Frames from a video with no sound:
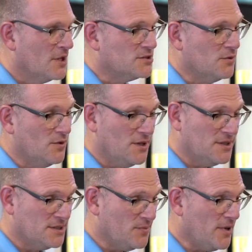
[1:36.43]
So
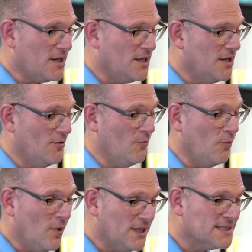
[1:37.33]
the tteokbokki,
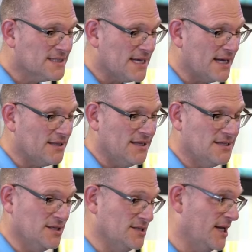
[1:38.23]
what exactly
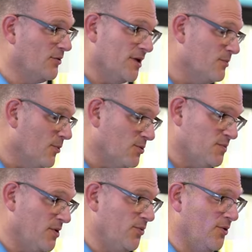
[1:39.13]
is it? Because I don't think
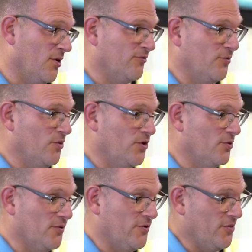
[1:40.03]
most people are
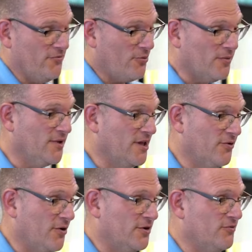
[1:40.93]
familiar with it. They've probably
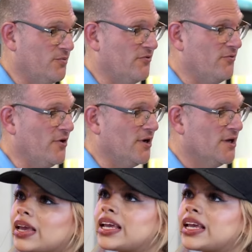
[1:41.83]
never heard of it before.